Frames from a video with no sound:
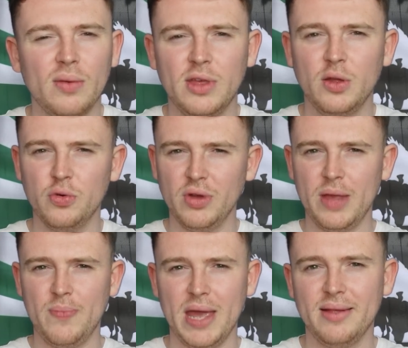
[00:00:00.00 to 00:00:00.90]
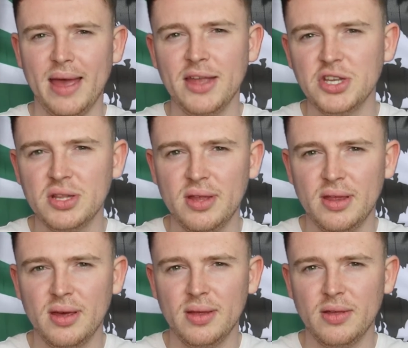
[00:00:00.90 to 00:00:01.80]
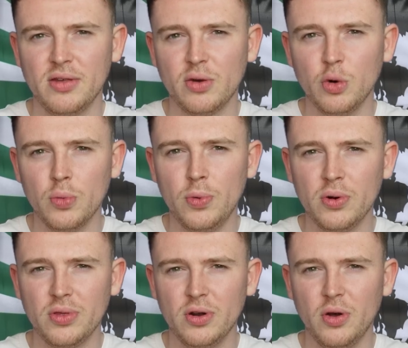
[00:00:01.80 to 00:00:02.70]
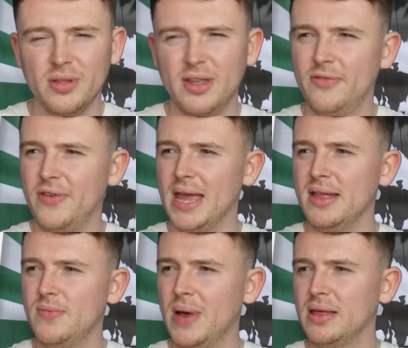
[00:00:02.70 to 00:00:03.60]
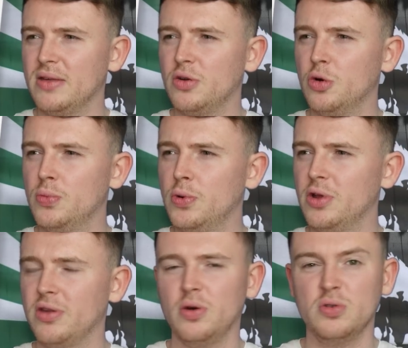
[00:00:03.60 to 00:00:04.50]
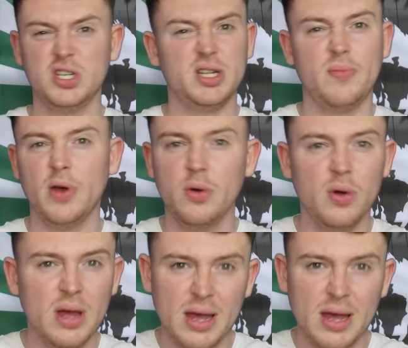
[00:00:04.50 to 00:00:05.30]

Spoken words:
They don't really pay attention to the scoreboard. They're not defined by the scoreboard. It's all just about